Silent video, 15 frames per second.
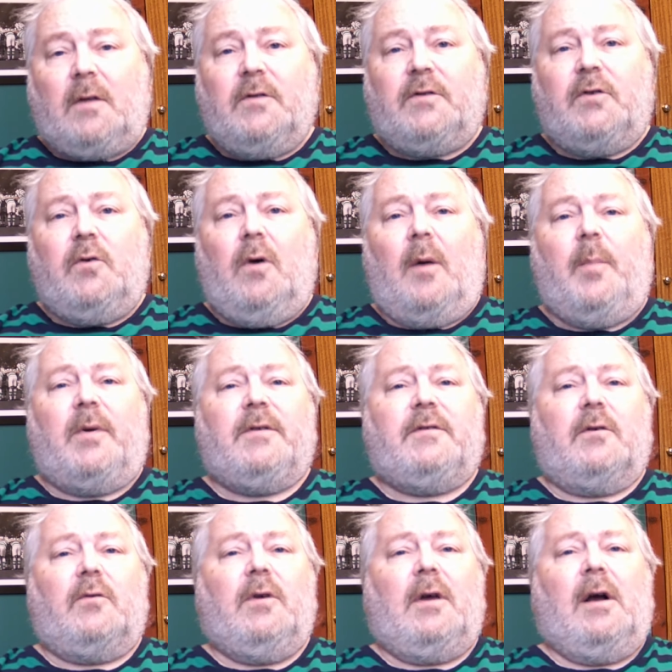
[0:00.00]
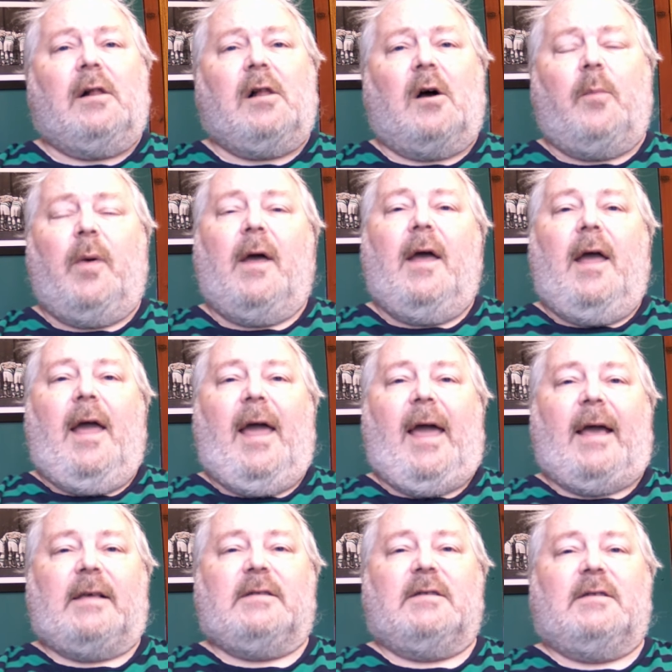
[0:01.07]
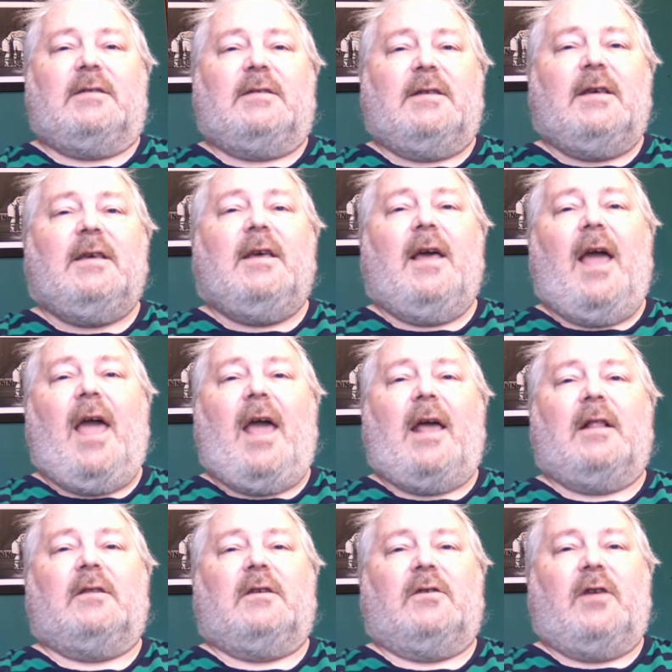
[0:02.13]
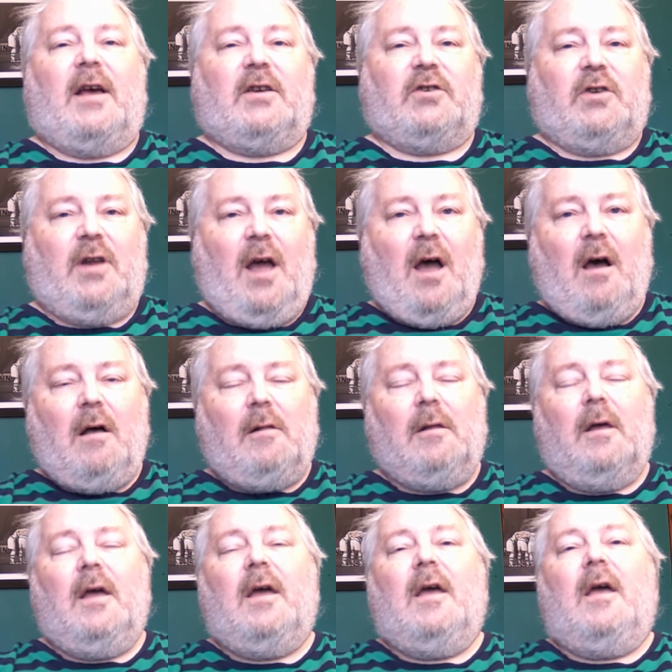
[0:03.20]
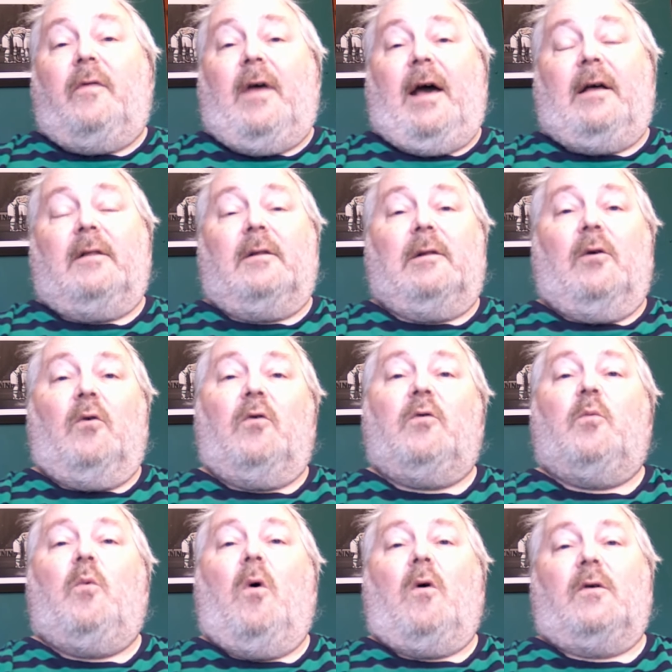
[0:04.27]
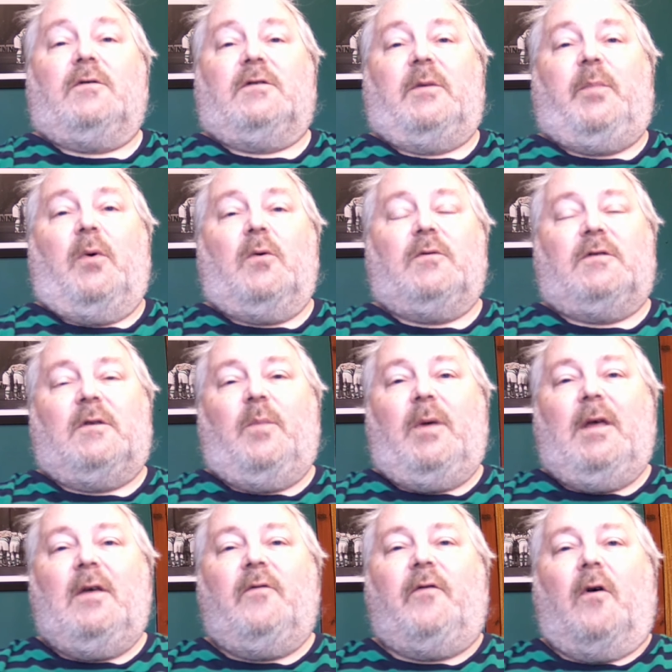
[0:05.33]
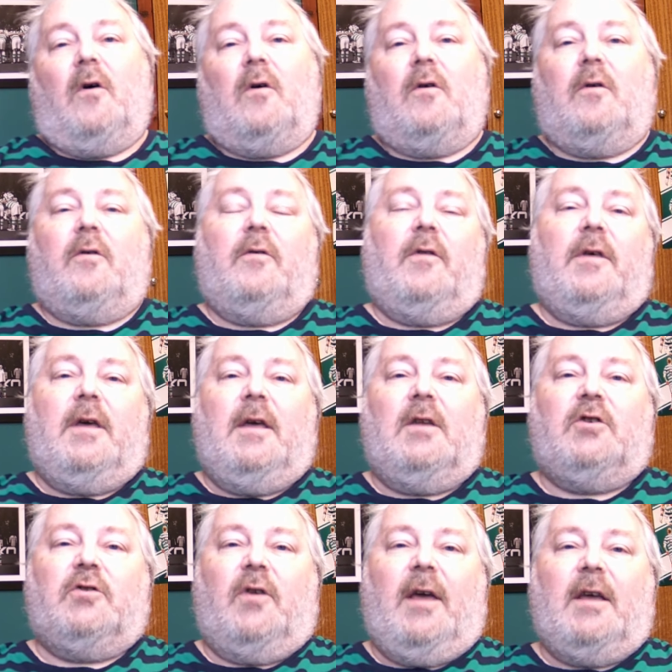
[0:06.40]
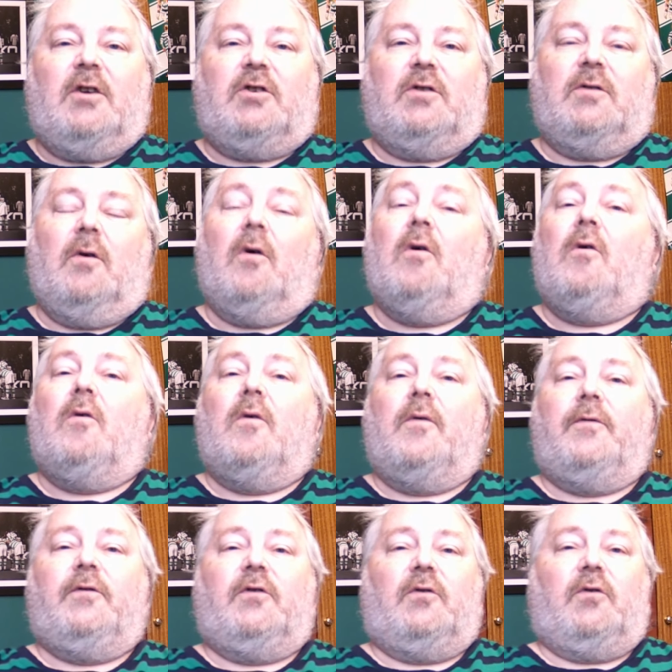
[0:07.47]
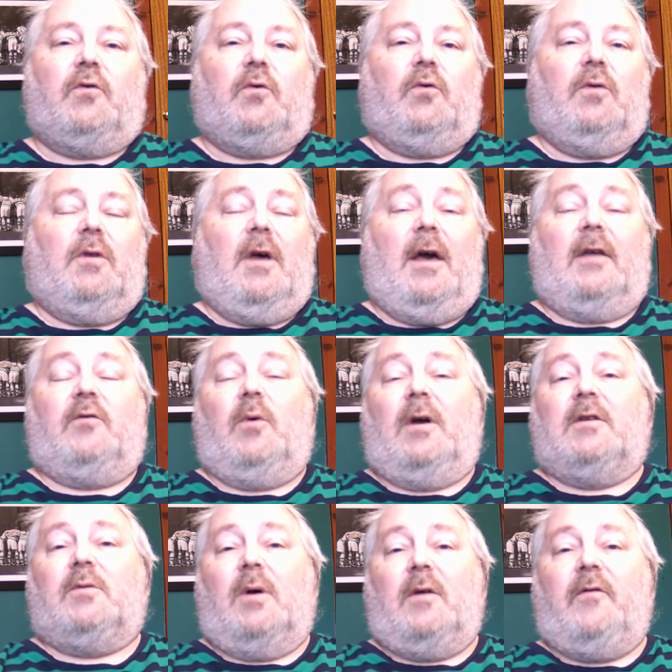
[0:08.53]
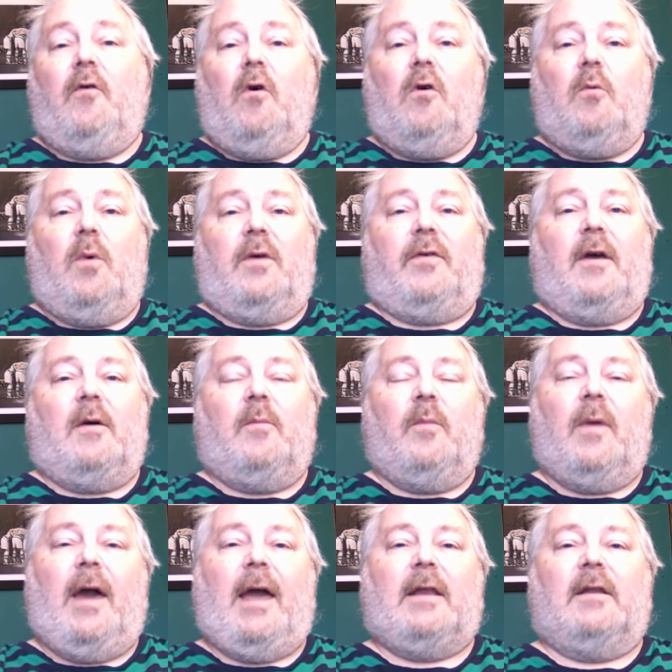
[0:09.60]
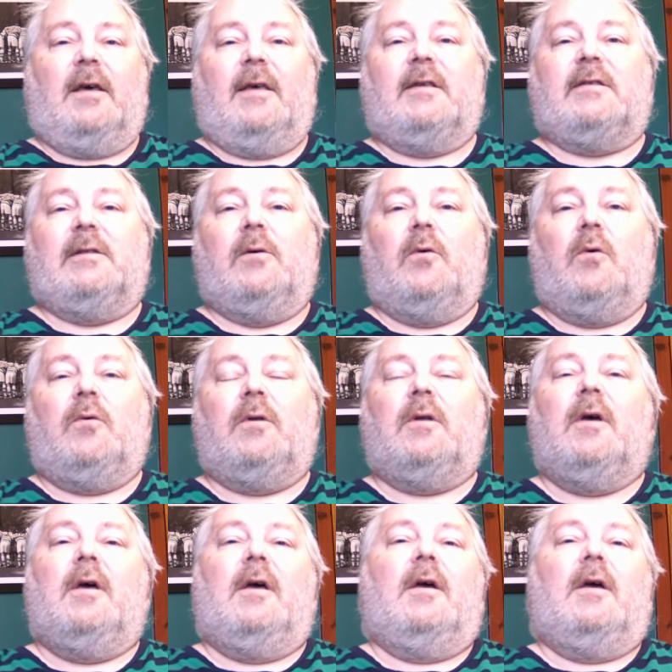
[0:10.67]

to a Brazilian club, SC Internacional. That loan was supposed to be for the duration of 2024, with him ending his loan